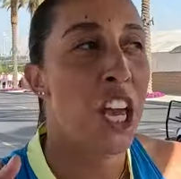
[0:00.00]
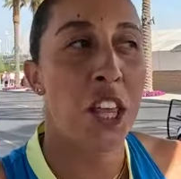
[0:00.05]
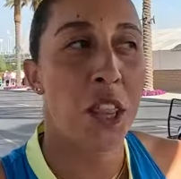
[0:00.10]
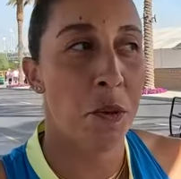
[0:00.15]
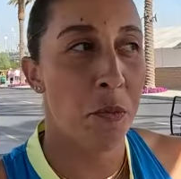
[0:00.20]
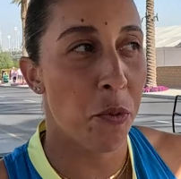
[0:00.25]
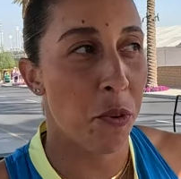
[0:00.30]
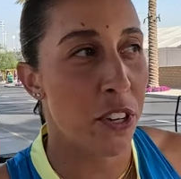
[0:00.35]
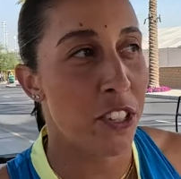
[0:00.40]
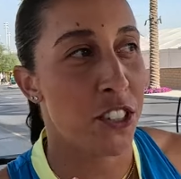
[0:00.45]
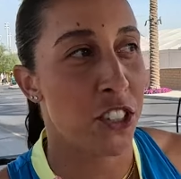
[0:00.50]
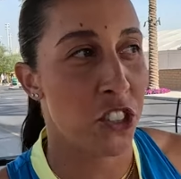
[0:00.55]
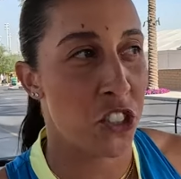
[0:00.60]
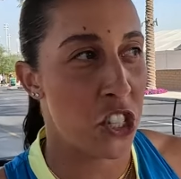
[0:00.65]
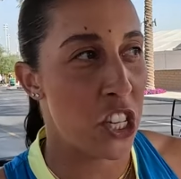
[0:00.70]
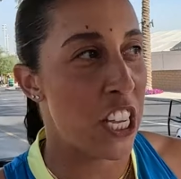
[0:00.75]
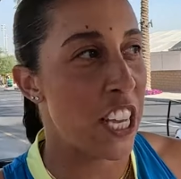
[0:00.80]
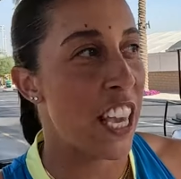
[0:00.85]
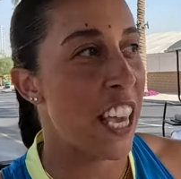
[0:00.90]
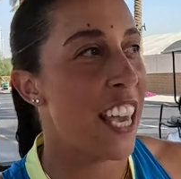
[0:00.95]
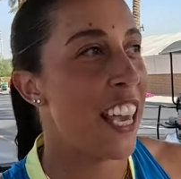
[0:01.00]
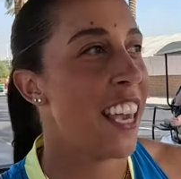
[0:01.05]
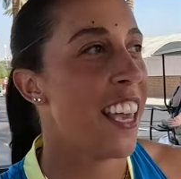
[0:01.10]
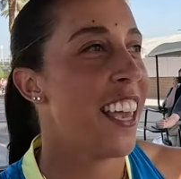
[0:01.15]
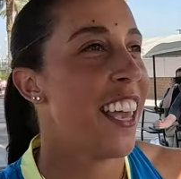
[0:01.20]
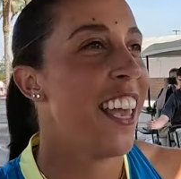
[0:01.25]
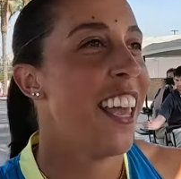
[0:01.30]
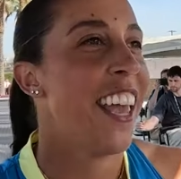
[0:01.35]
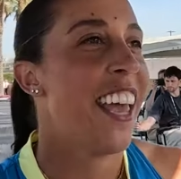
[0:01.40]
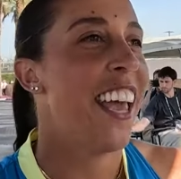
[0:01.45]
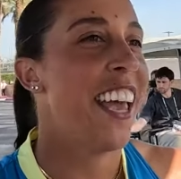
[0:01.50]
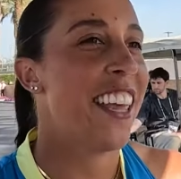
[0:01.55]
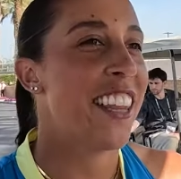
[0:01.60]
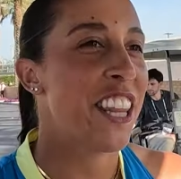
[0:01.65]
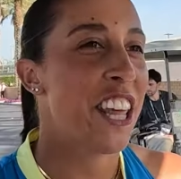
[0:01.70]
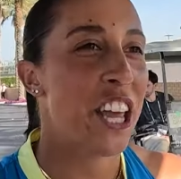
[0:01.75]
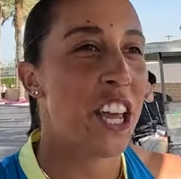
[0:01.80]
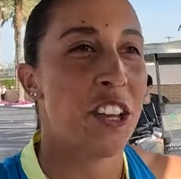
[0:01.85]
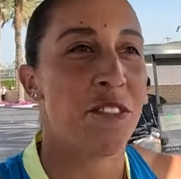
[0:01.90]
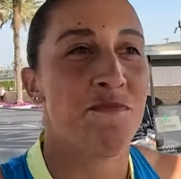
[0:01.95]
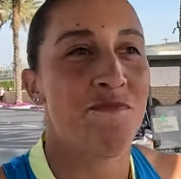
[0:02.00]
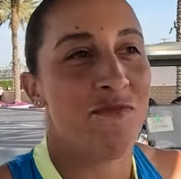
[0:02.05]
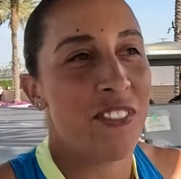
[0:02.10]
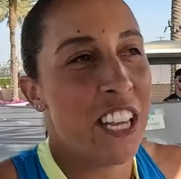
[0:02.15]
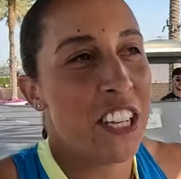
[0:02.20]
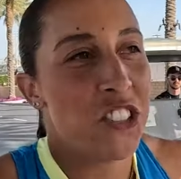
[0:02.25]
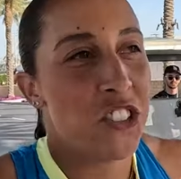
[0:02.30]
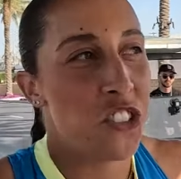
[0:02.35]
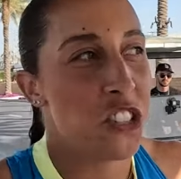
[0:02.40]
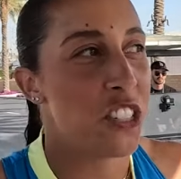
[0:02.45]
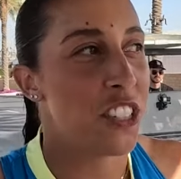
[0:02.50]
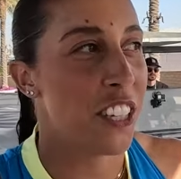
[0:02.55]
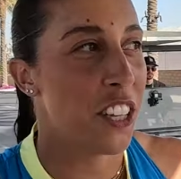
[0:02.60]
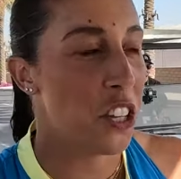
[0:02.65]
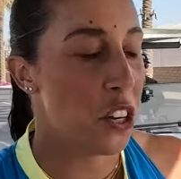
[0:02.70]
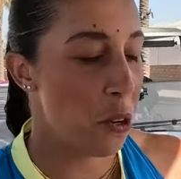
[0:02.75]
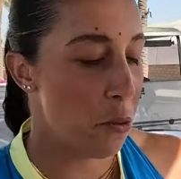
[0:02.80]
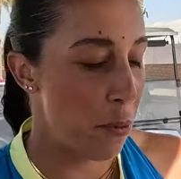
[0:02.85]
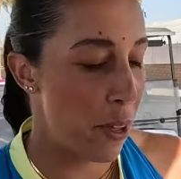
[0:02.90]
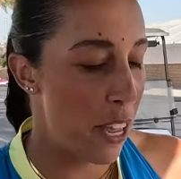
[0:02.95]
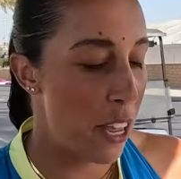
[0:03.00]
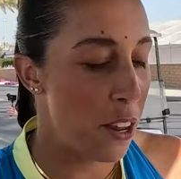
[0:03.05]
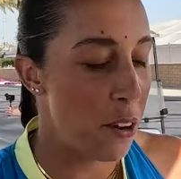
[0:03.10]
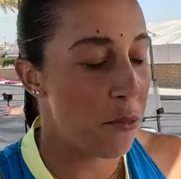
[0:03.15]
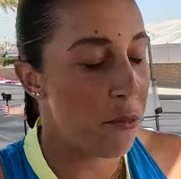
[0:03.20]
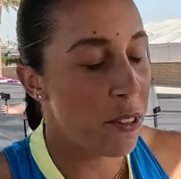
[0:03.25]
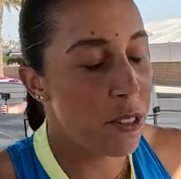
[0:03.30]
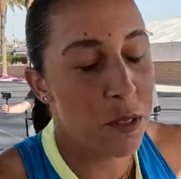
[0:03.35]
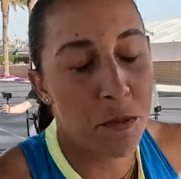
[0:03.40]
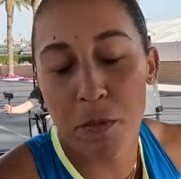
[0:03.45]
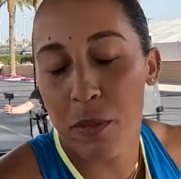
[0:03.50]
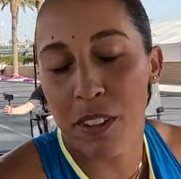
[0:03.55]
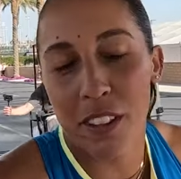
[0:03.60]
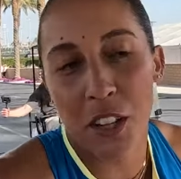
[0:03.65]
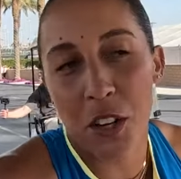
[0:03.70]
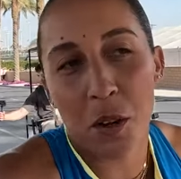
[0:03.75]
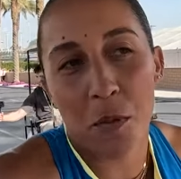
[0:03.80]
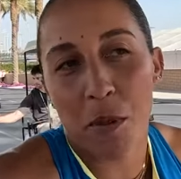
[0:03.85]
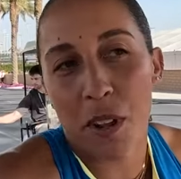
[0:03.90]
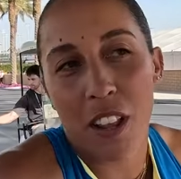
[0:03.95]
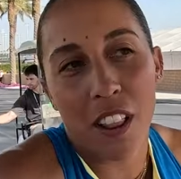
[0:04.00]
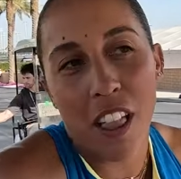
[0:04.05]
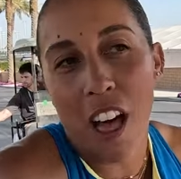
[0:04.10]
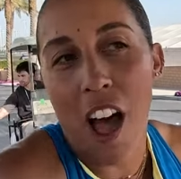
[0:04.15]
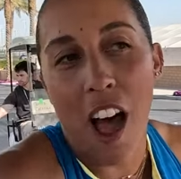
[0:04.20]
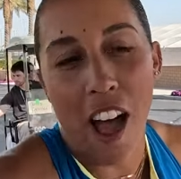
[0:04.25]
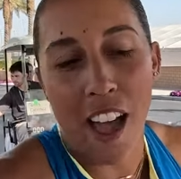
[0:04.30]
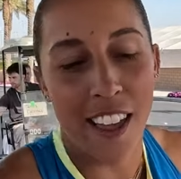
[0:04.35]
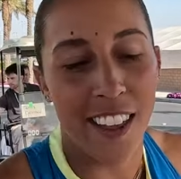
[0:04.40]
and the boys are cheeking and like it's just a little bit, it's a little bit a lot.